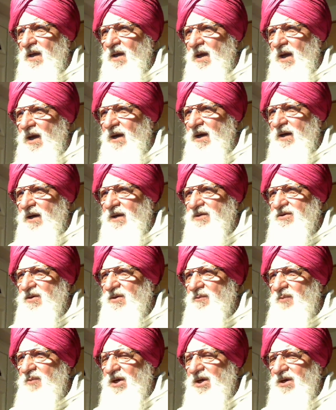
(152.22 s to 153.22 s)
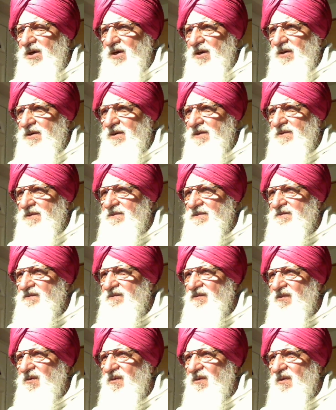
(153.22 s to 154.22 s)
and it's a bitter
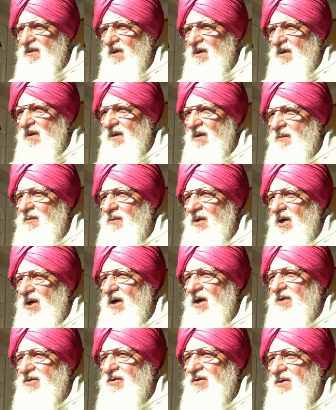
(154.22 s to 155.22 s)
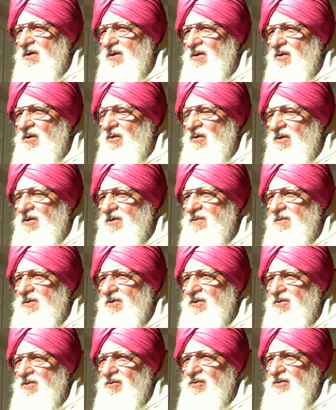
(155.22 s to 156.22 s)
because
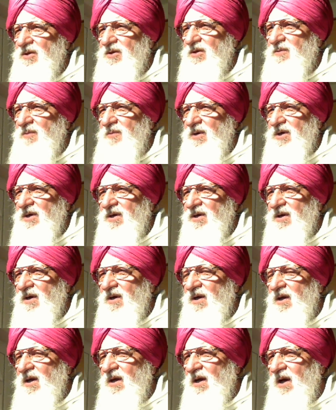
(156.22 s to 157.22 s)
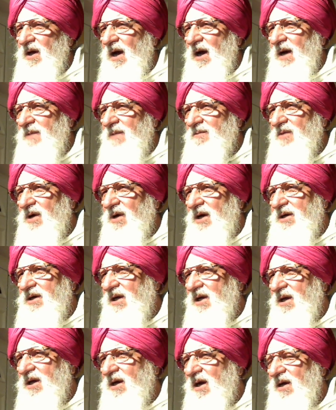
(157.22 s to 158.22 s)
gospel truth is bitter. I'm
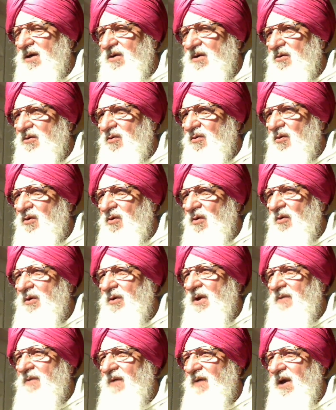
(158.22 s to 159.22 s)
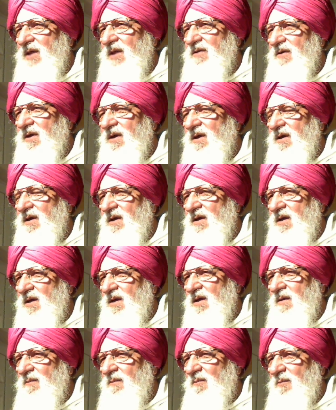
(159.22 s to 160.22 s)
writing not to glorify the
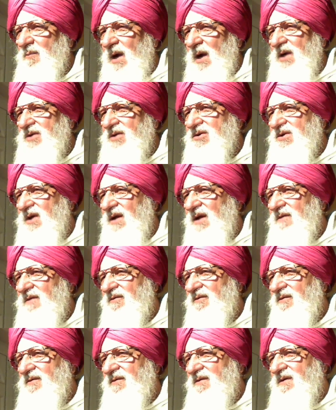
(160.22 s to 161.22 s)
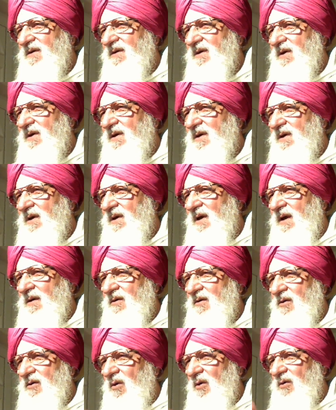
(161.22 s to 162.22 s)
myself,
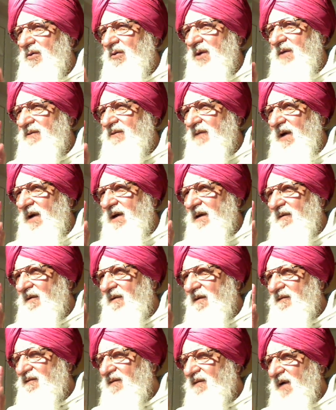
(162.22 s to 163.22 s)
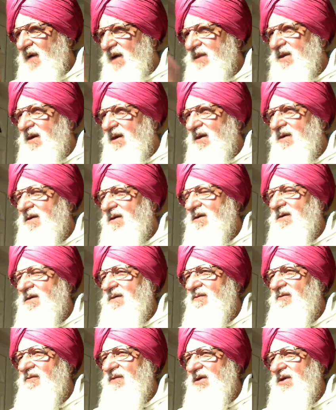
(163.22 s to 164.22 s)
glorify our Father,
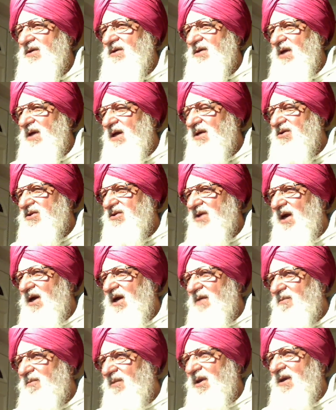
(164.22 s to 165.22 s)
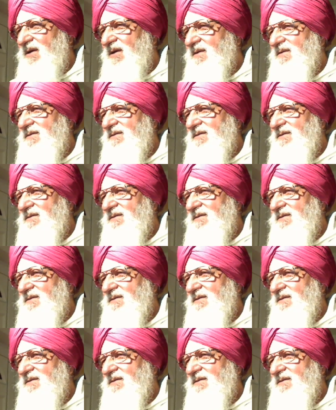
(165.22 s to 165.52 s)
which is inside me.